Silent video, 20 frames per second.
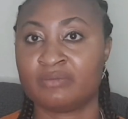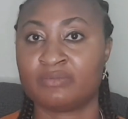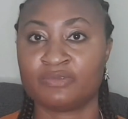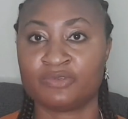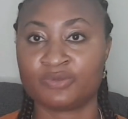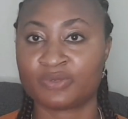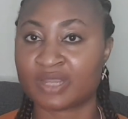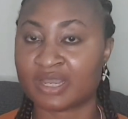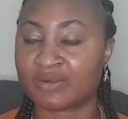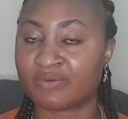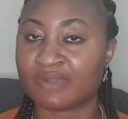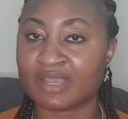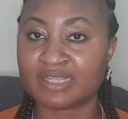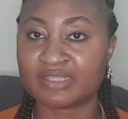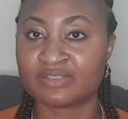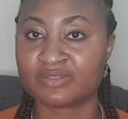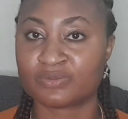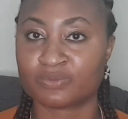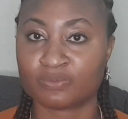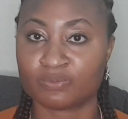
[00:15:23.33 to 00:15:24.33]
You can
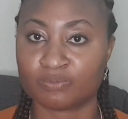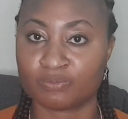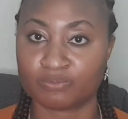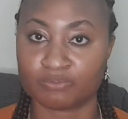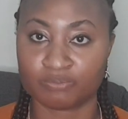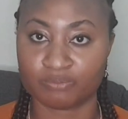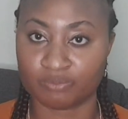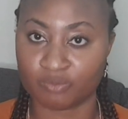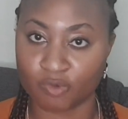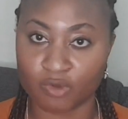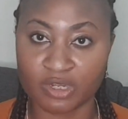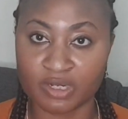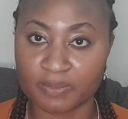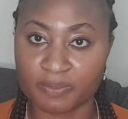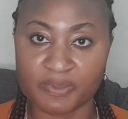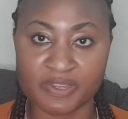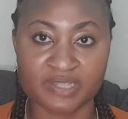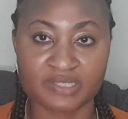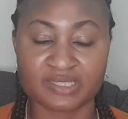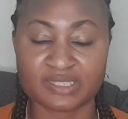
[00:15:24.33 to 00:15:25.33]
write one
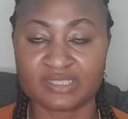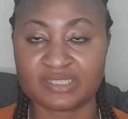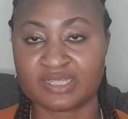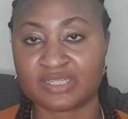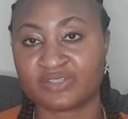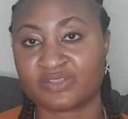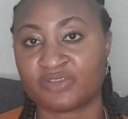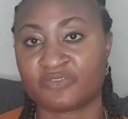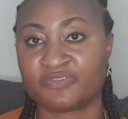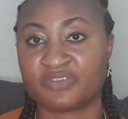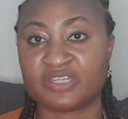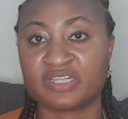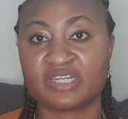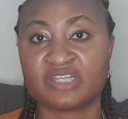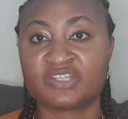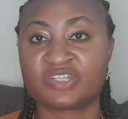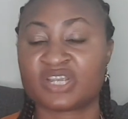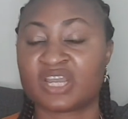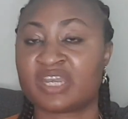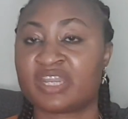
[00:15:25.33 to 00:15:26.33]
person test of
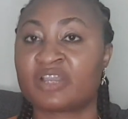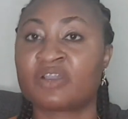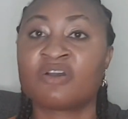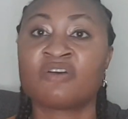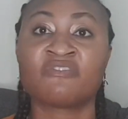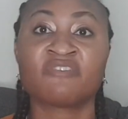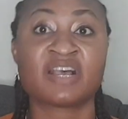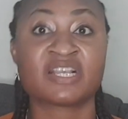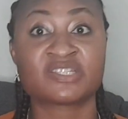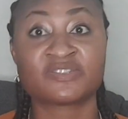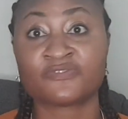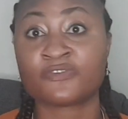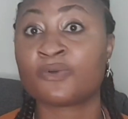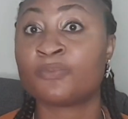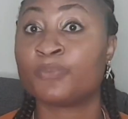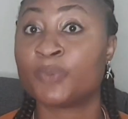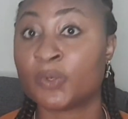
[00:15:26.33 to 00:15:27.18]
English and it covers for